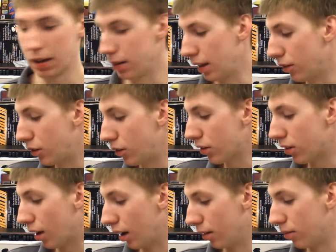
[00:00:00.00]
they
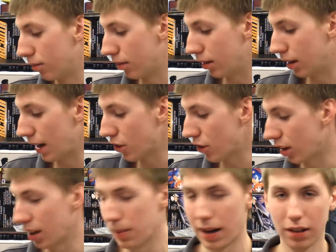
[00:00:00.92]
just
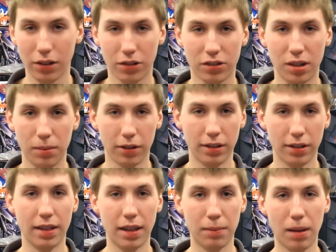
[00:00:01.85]
intentionally made it look similar, and
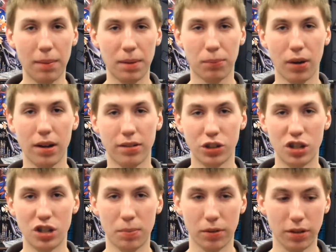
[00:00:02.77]
then they probably priced it
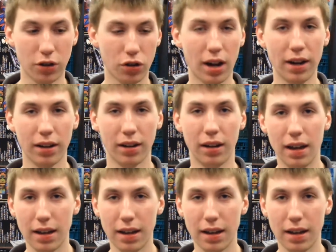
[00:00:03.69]
cheaper to try to